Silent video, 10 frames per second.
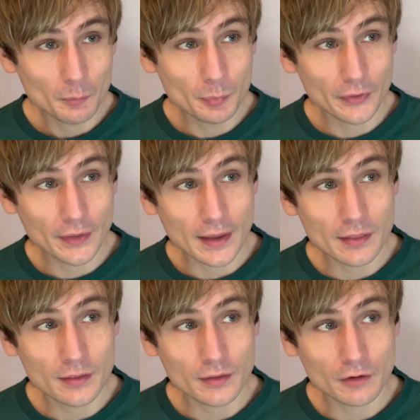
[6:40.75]
But
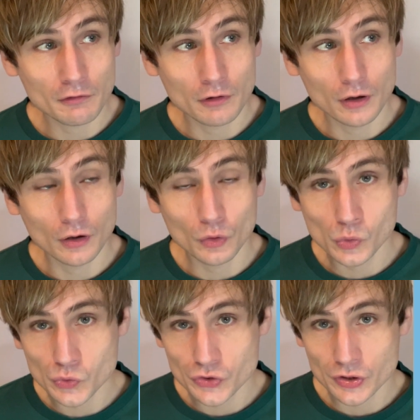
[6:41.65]
then there are
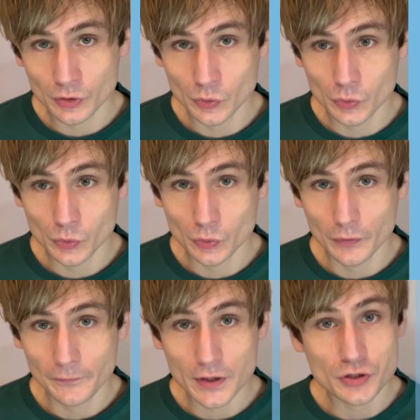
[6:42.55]
also
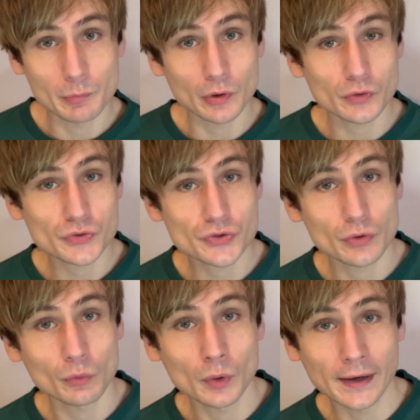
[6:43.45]
fiction books
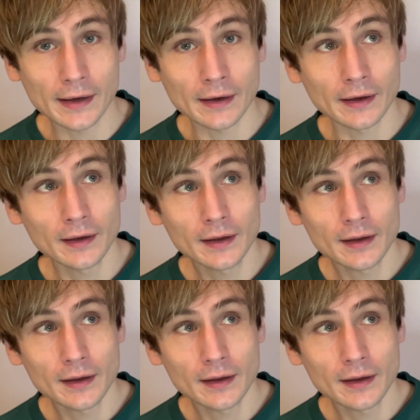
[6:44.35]
where